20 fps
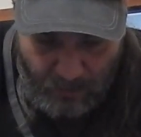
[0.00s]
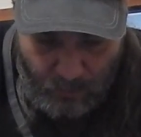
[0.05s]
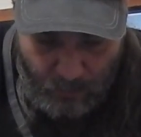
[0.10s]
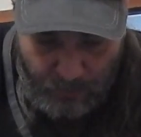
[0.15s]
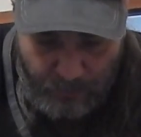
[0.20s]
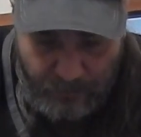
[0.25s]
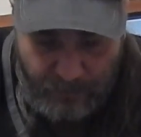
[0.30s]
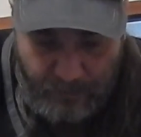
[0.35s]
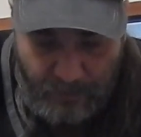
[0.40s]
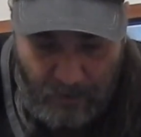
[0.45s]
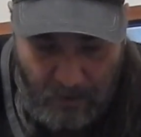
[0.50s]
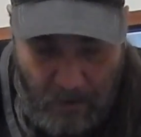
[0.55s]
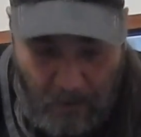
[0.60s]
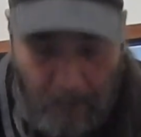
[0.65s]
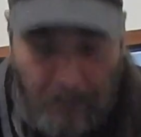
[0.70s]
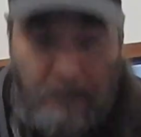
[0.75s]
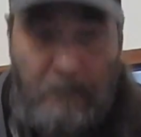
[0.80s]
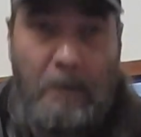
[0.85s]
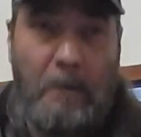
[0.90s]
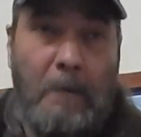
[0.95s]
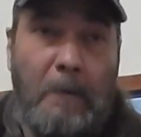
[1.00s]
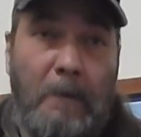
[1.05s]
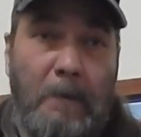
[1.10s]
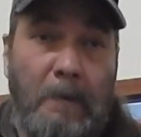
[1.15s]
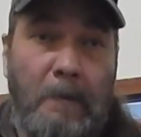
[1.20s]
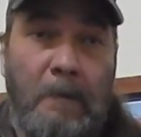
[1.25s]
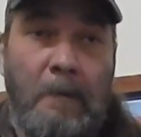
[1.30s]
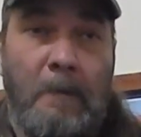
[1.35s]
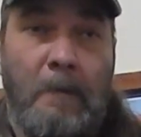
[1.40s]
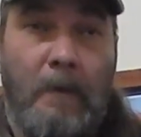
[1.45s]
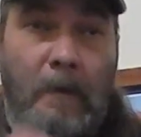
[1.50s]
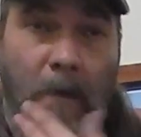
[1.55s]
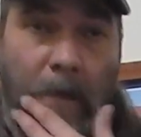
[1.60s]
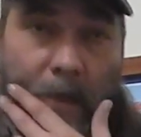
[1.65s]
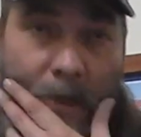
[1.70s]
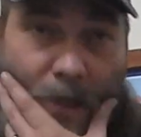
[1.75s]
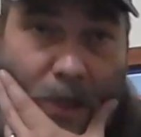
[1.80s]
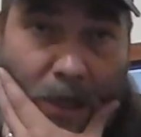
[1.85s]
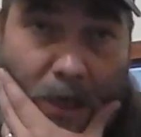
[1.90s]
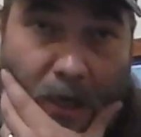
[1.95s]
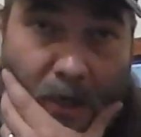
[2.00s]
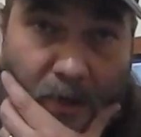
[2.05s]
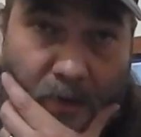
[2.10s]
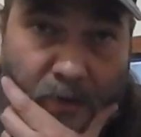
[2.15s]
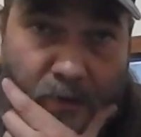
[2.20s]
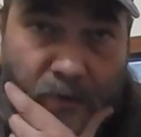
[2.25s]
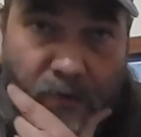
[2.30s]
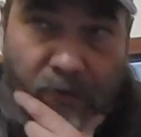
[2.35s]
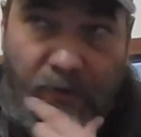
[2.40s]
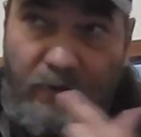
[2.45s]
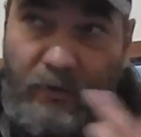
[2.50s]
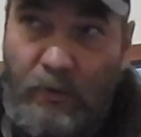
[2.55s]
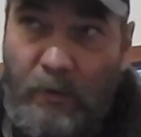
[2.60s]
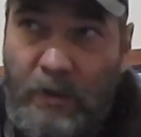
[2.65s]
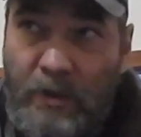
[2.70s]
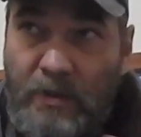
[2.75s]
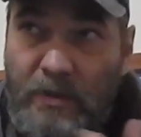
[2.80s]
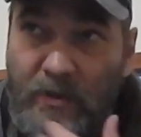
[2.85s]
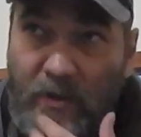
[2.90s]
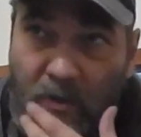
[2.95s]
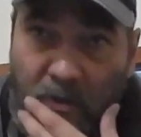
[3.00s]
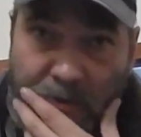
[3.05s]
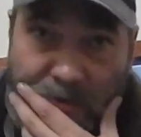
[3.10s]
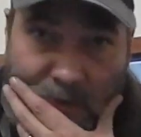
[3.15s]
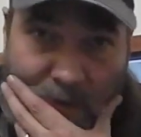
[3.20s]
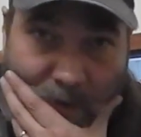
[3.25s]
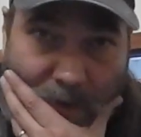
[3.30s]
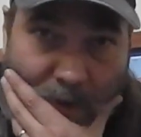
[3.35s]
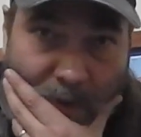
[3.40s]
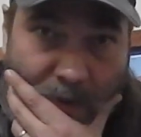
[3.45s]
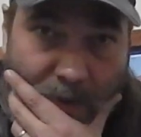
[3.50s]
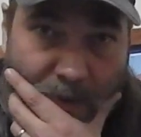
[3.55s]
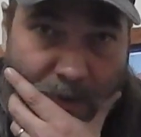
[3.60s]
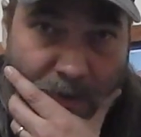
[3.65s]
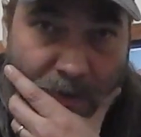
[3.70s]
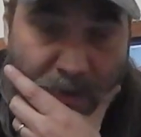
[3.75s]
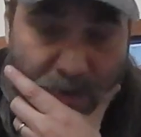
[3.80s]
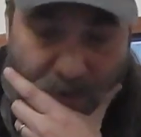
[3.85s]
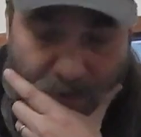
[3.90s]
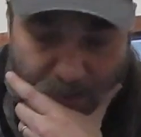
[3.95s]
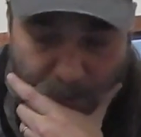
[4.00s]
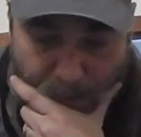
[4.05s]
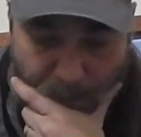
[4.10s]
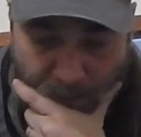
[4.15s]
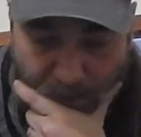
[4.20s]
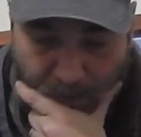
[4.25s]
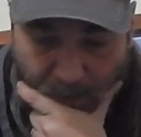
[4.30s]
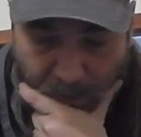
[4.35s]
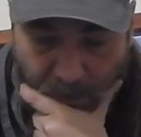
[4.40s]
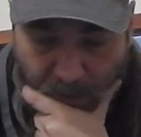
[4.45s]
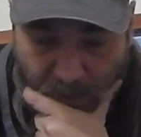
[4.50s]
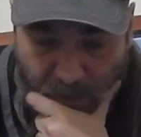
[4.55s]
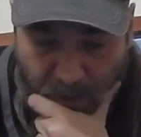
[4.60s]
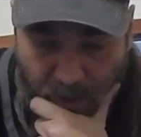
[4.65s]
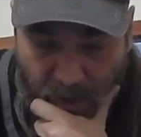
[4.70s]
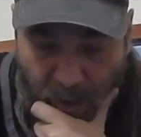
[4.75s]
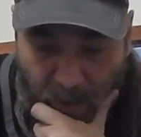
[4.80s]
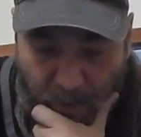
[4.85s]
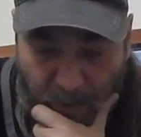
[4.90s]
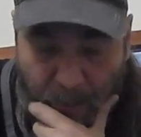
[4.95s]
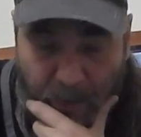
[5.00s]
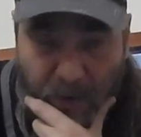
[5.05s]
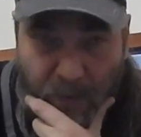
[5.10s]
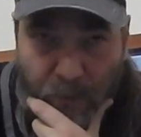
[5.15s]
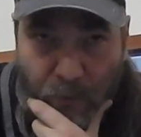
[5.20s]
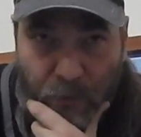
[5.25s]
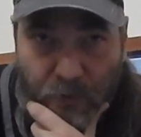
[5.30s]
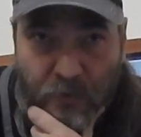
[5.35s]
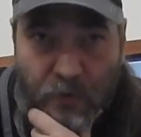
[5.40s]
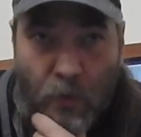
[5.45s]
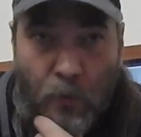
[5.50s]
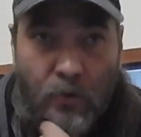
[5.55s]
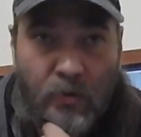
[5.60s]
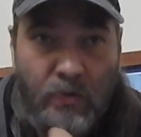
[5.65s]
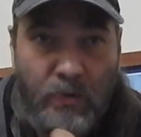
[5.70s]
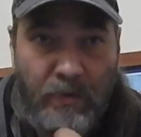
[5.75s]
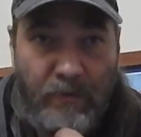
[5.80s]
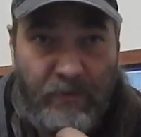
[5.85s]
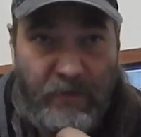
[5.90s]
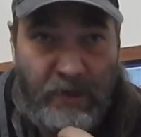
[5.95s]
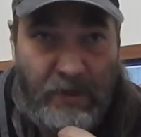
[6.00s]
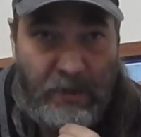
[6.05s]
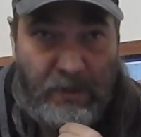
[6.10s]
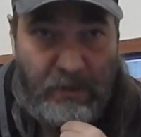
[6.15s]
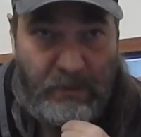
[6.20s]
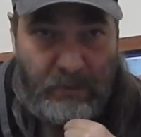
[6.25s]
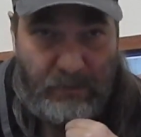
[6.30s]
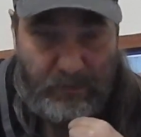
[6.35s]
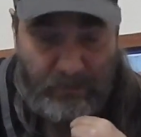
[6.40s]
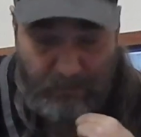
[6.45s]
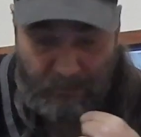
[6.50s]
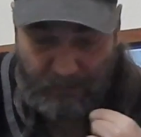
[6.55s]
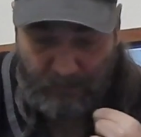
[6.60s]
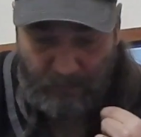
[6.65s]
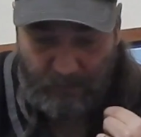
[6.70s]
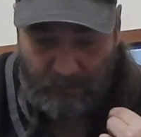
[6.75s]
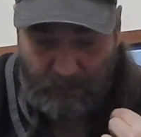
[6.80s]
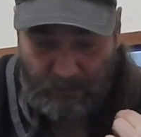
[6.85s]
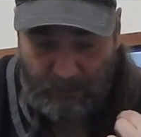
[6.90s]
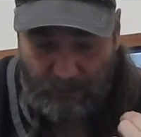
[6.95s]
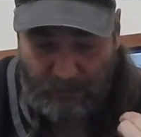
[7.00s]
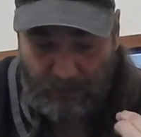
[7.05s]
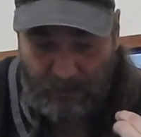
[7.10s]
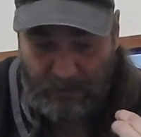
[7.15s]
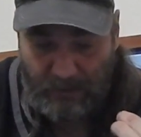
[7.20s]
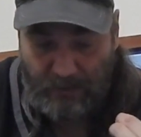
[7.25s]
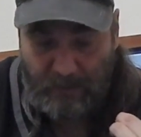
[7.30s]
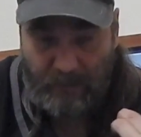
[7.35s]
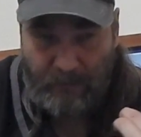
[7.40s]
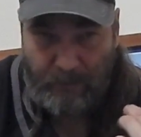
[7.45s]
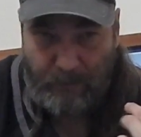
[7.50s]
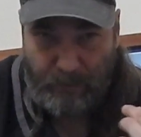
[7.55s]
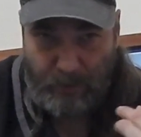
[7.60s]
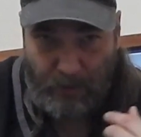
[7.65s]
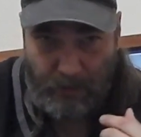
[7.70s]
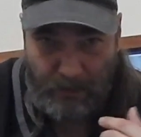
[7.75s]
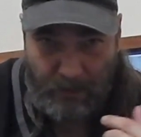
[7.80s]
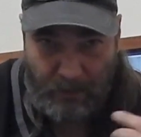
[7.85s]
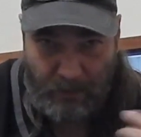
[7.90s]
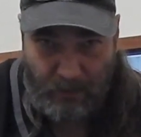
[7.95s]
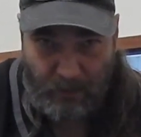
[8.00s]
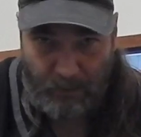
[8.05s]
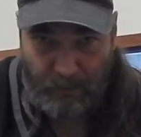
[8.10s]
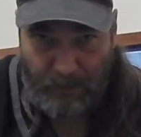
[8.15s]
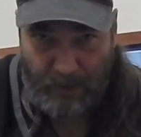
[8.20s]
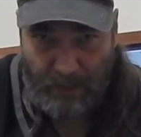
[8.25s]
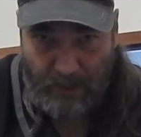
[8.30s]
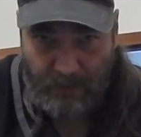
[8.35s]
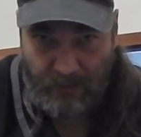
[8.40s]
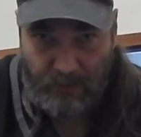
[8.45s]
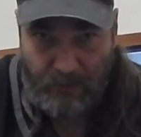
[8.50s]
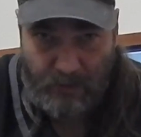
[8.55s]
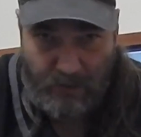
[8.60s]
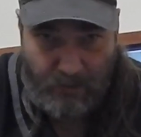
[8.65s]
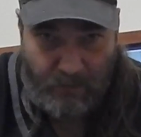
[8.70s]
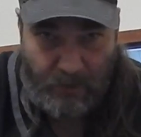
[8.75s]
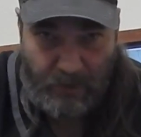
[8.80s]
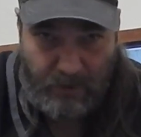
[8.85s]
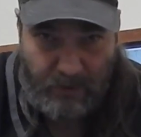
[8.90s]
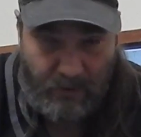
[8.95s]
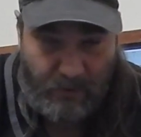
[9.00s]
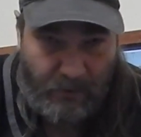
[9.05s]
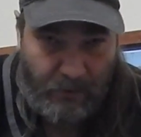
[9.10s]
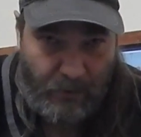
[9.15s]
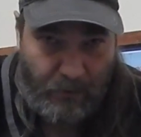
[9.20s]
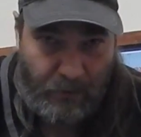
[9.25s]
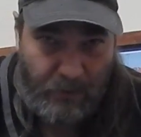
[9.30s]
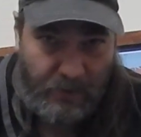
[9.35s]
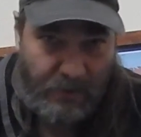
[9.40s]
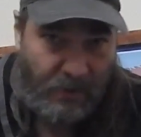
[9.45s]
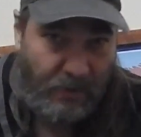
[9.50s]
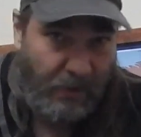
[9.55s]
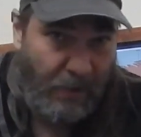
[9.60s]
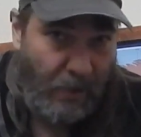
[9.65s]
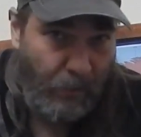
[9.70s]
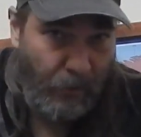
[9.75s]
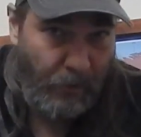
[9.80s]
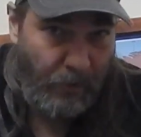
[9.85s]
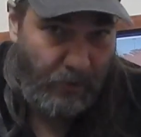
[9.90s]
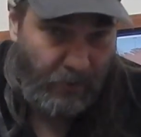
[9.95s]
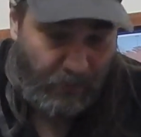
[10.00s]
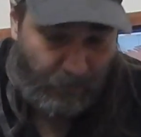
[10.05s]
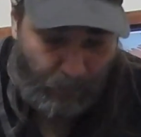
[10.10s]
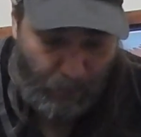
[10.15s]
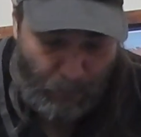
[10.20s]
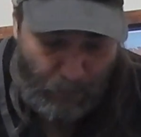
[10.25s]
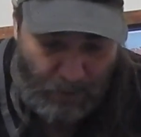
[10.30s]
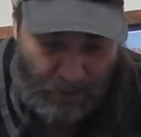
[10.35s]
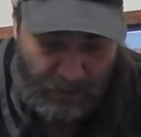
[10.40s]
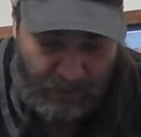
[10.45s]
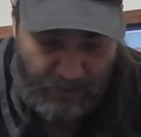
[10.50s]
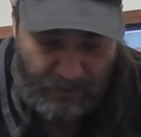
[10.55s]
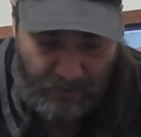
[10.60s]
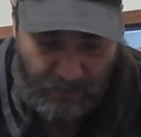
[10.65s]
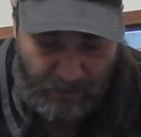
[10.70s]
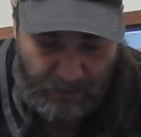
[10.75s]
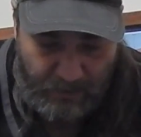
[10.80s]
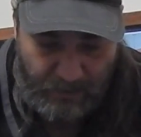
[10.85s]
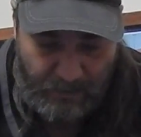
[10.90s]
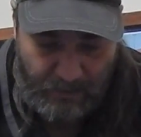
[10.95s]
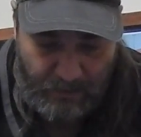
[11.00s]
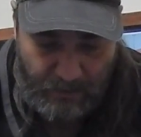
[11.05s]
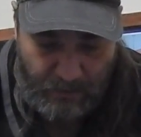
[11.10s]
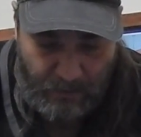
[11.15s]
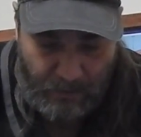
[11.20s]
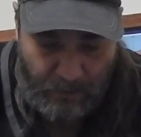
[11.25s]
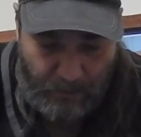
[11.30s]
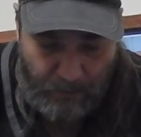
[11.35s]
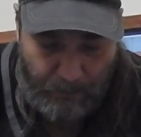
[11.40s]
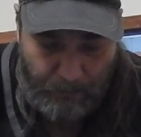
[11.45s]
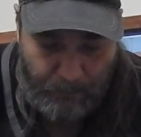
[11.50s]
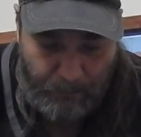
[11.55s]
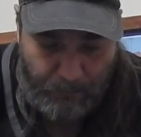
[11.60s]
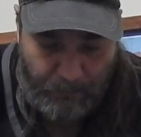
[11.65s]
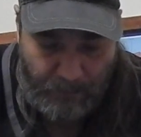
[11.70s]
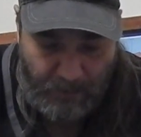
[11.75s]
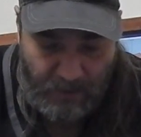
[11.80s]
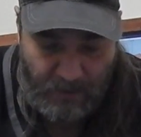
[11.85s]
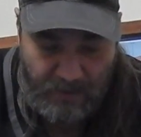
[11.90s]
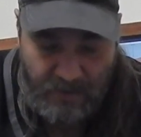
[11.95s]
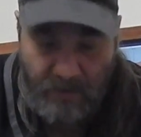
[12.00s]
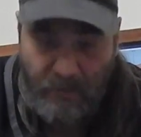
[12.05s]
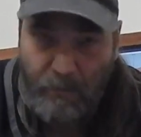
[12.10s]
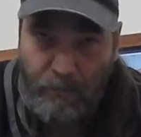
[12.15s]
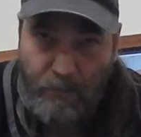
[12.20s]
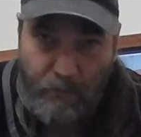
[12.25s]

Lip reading: song? God, I don't know. There's so many songs I like, but I'm a big Bruce Hornsby fan. He's probably a little past your generation, although he's collaborated on many things. He's a